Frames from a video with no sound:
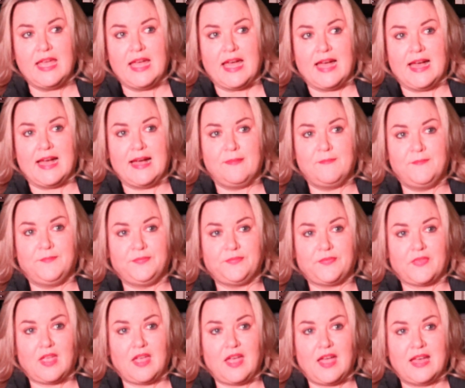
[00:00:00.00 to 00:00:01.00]
and
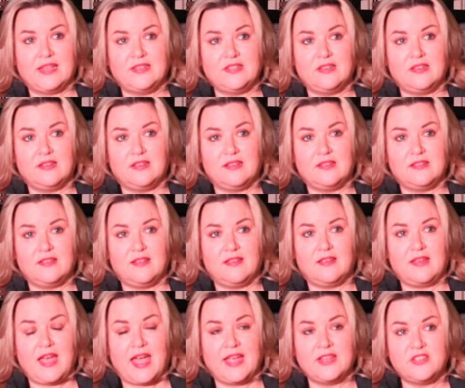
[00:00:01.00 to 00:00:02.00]

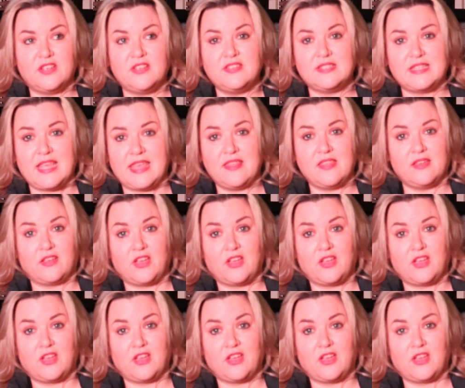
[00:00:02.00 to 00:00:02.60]
I just see the